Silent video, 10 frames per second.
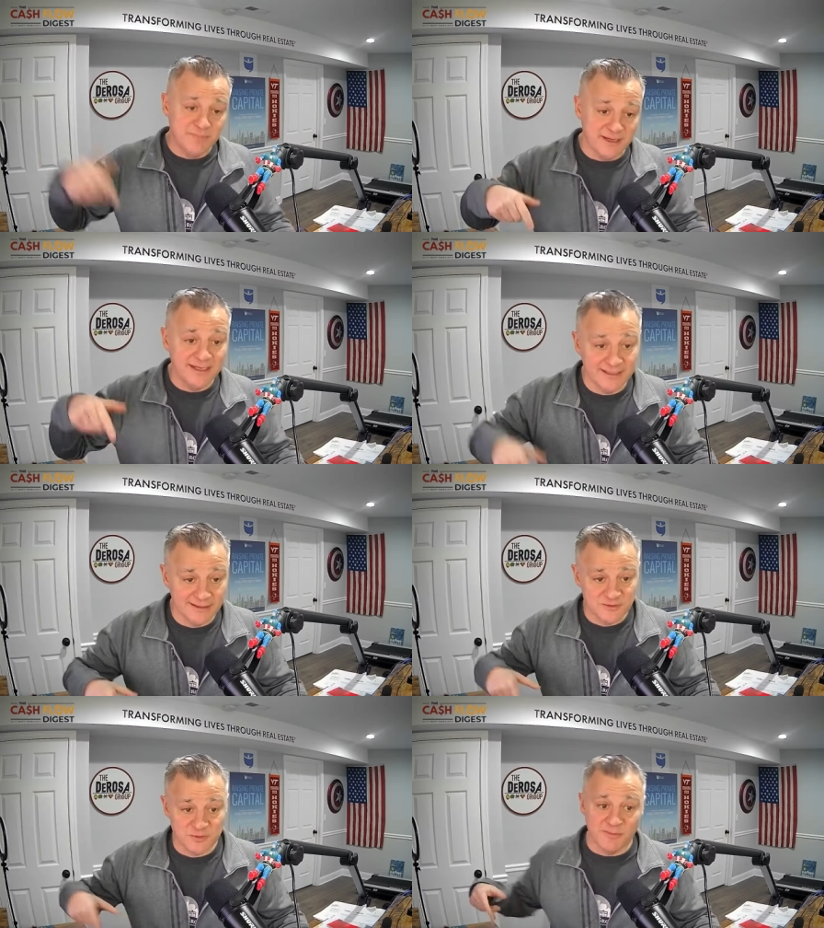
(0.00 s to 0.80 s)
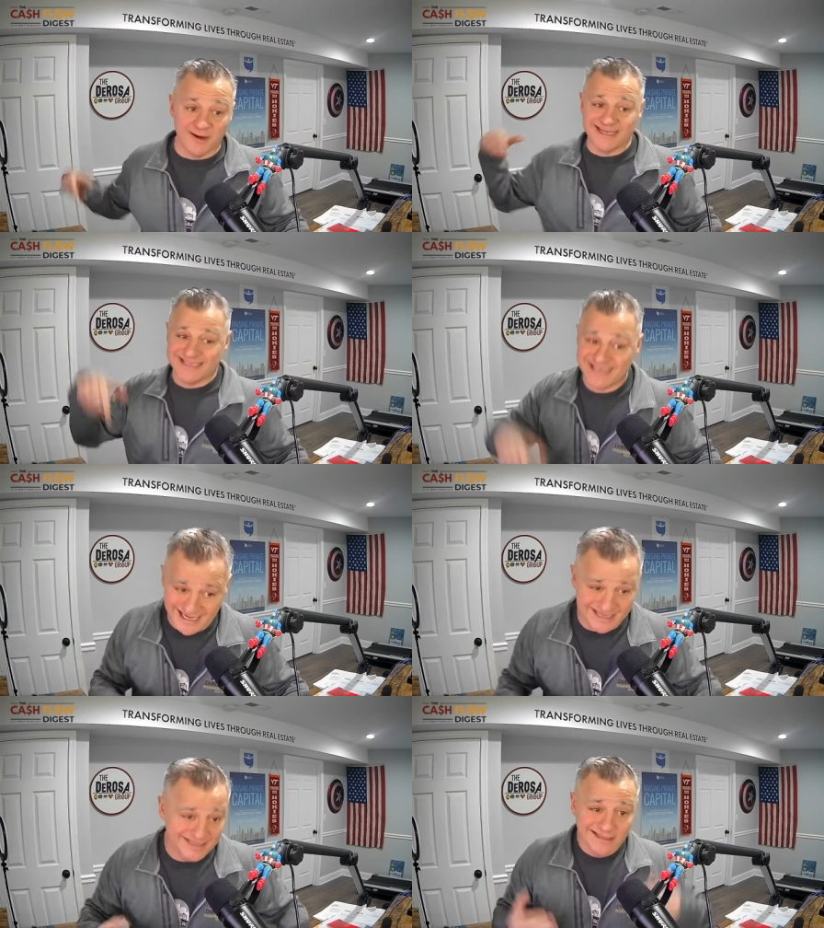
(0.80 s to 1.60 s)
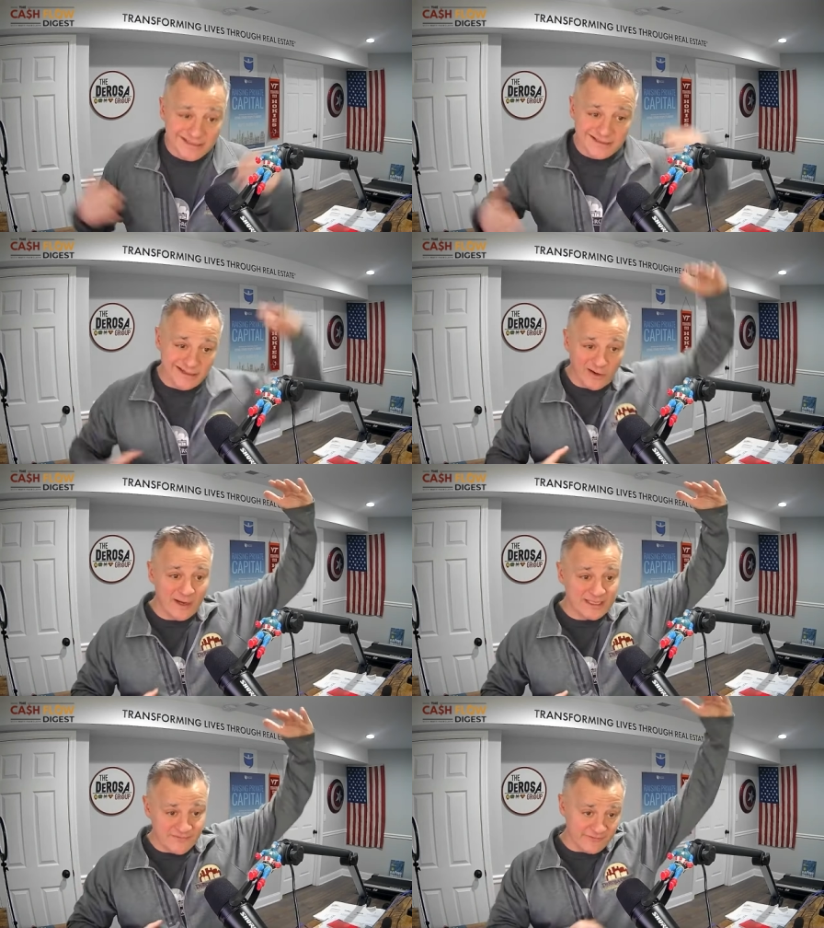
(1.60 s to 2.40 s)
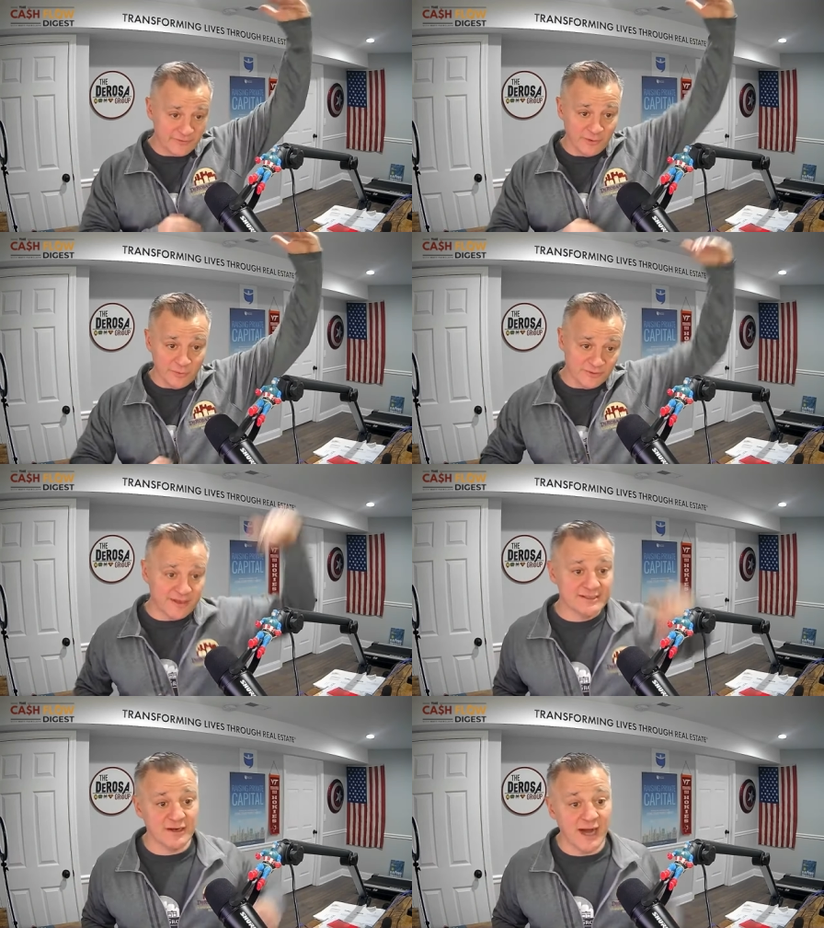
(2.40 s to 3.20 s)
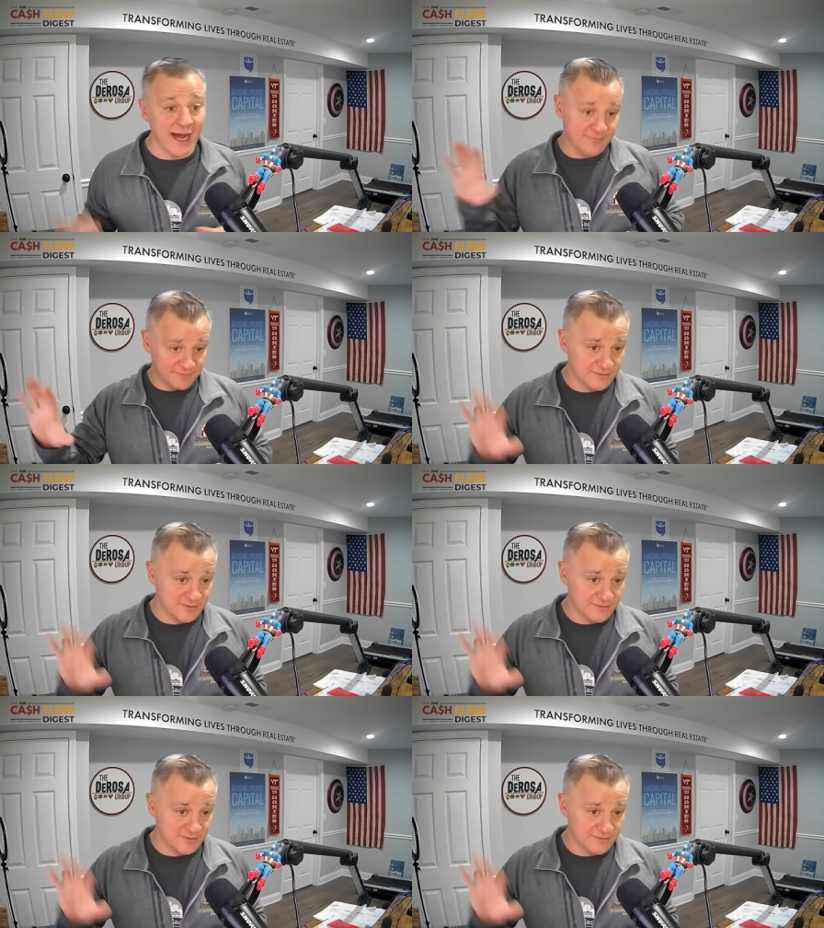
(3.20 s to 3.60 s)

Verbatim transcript: bidding deals when the market's not, you know, as favorable when the rates are high,